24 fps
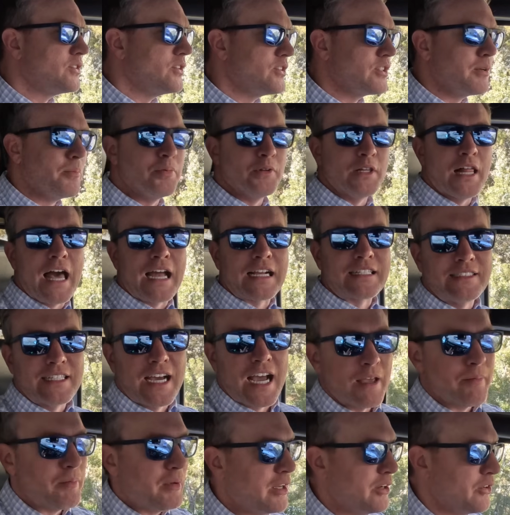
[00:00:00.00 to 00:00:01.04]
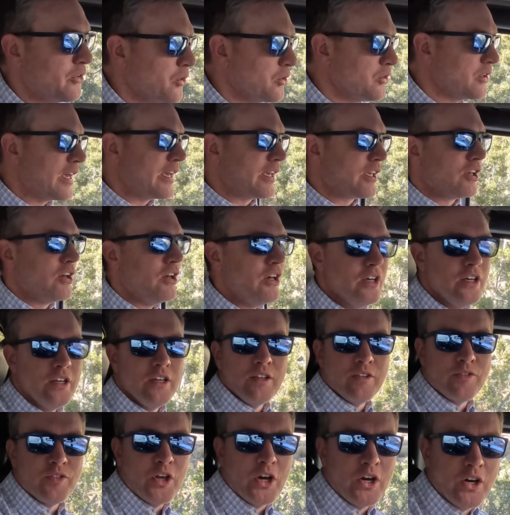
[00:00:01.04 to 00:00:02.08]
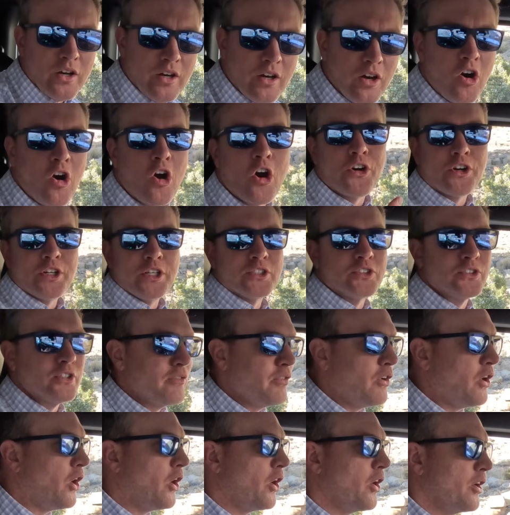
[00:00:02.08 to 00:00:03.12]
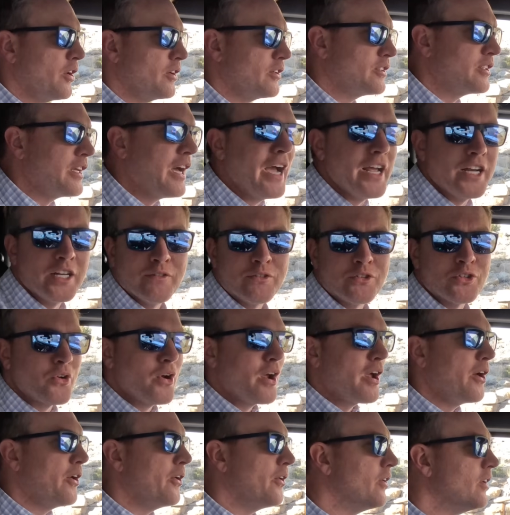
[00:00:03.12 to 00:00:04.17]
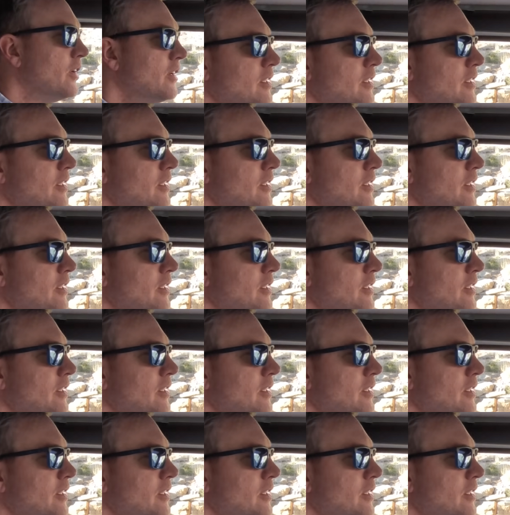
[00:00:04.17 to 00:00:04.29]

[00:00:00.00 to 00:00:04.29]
is a black diamond, or like the hardest of hard kind of trail,